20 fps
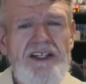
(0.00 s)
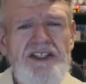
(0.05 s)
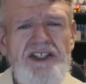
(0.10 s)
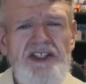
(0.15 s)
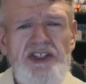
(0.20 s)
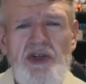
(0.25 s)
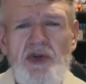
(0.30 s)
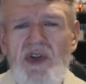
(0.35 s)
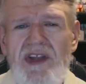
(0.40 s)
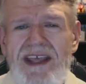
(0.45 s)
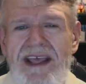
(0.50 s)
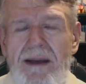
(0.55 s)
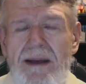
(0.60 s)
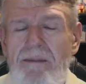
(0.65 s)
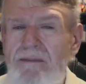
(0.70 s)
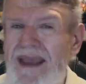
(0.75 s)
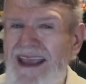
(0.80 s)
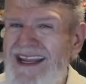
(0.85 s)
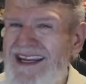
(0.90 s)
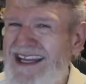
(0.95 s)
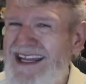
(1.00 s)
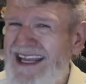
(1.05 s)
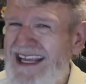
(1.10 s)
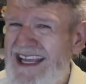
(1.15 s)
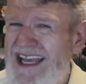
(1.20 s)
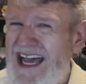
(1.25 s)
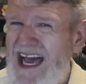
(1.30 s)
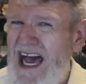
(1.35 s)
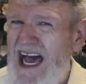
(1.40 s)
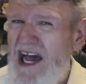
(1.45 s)
Julia Bainey,
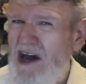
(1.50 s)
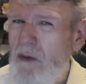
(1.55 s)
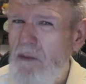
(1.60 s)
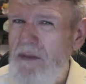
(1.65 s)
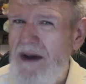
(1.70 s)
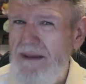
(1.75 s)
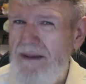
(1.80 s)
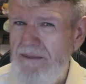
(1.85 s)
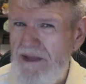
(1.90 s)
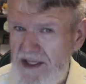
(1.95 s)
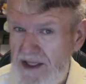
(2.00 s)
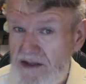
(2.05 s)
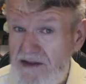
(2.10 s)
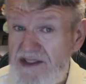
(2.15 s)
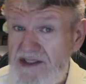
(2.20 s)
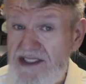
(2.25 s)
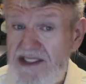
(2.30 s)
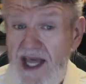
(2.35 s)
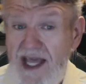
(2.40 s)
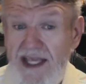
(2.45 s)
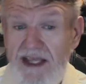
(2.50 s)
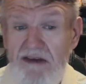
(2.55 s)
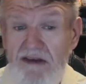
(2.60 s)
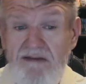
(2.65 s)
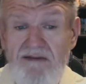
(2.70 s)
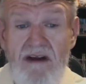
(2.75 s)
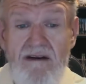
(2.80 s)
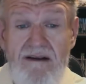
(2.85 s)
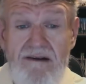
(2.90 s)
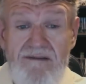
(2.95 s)
I hope I'm close. Thank you
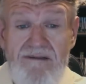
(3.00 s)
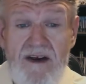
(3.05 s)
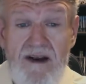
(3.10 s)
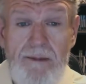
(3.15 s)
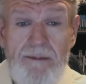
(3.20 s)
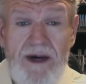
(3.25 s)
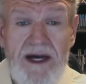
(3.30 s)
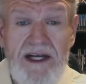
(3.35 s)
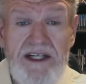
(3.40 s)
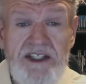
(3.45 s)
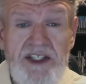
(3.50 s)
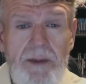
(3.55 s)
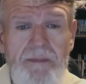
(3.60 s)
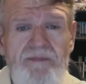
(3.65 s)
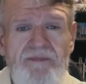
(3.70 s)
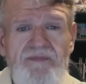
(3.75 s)
very, very much.